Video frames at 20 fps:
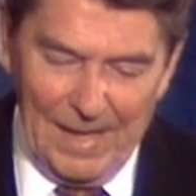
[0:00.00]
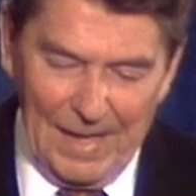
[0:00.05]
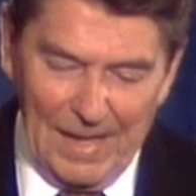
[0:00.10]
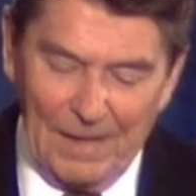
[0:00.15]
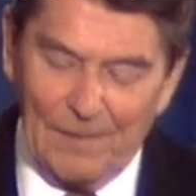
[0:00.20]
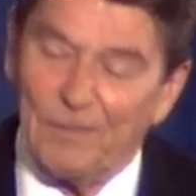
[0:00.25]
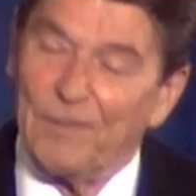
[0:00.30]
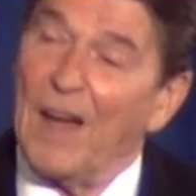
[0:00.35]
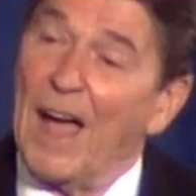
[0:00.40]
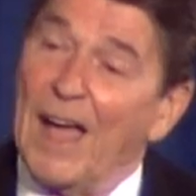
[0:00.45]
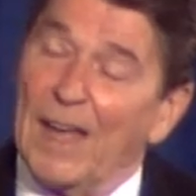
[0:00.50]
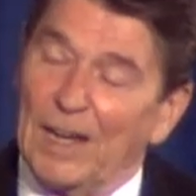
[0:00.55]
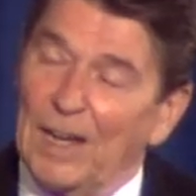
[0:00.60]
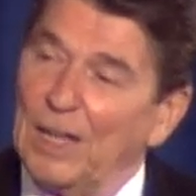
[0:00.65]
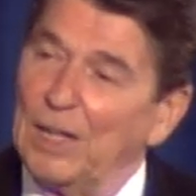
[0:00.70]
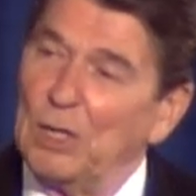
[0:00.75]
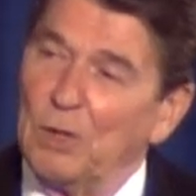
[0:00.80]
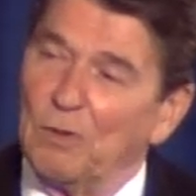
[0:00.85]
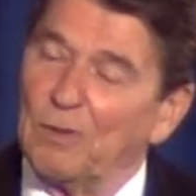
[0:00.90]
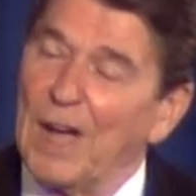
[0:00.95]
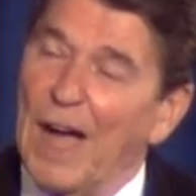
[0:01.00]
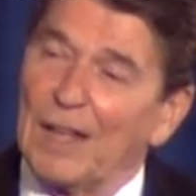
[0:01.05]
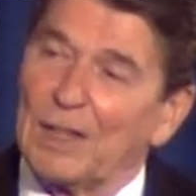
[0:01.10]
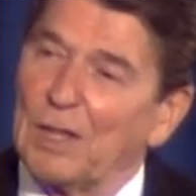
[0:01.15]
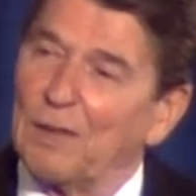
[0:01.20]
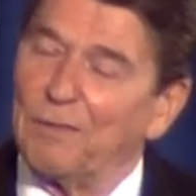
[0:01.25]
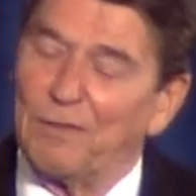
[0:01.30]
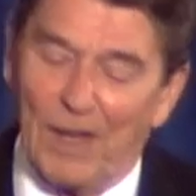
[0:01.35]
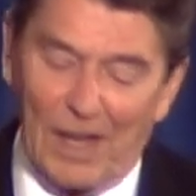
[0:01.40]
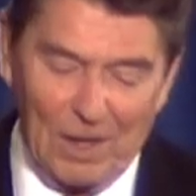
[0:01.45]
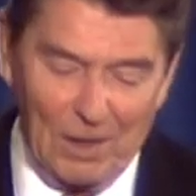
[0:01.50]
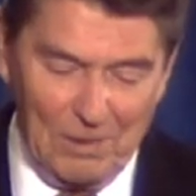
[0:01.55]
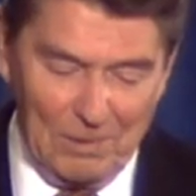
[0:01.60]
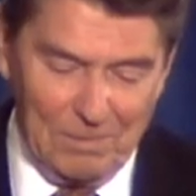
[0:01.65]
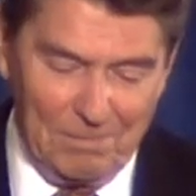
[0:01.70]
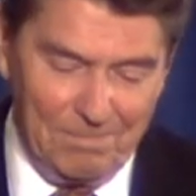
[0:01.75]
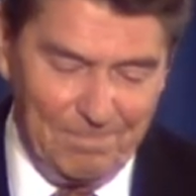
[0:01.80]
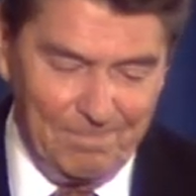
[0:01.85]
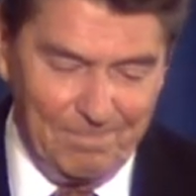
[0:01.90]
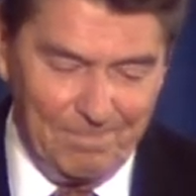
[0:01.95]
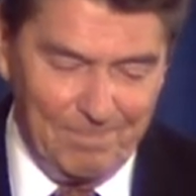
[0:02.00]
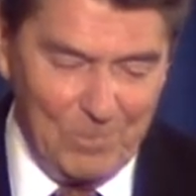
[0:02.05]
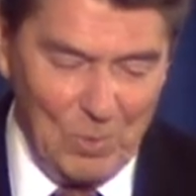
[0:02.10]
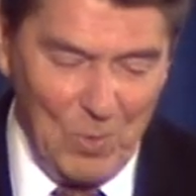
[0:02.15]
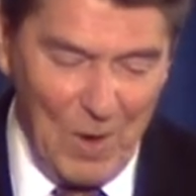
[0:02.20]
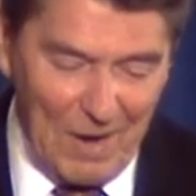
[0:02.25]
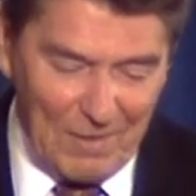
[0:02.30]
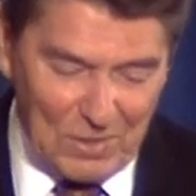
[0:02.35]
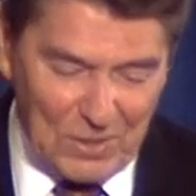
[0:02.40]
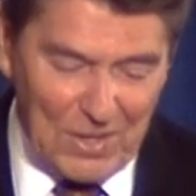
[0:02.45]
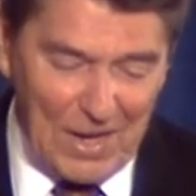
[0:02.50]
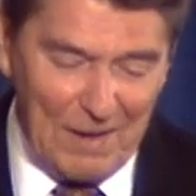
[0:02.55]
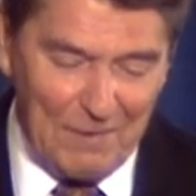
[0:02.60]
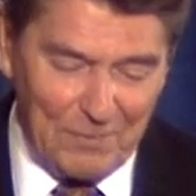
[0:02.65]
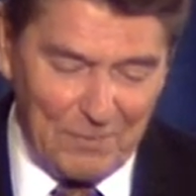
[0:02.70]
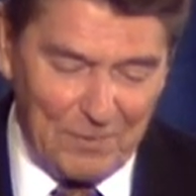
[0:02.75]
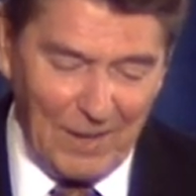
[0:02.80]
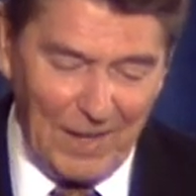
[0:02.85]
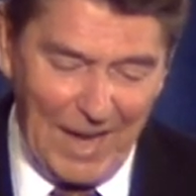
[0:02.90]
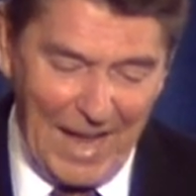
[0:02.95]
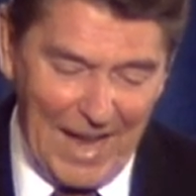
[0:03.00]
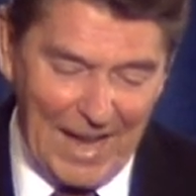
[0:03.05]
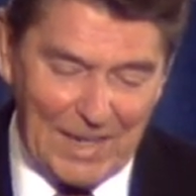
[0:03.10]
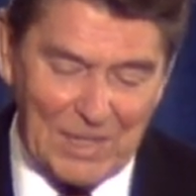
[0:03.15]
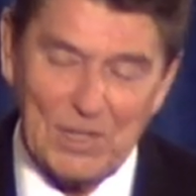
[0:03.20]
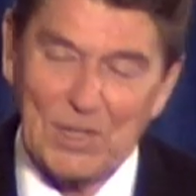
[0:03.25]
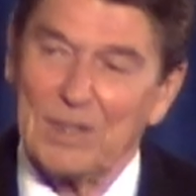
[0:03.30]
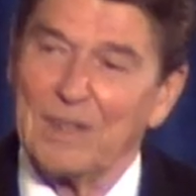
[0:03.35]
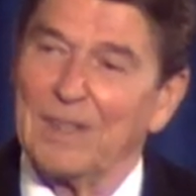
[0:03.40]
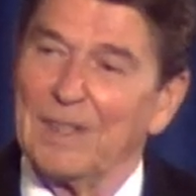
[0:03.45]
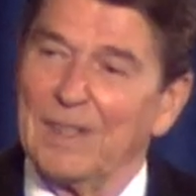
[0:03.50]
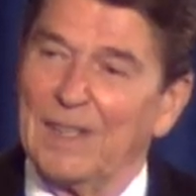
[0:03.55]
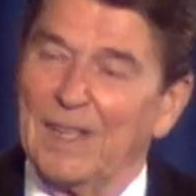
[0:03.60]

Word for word: And finally, you've got the fellow who I've saved for last.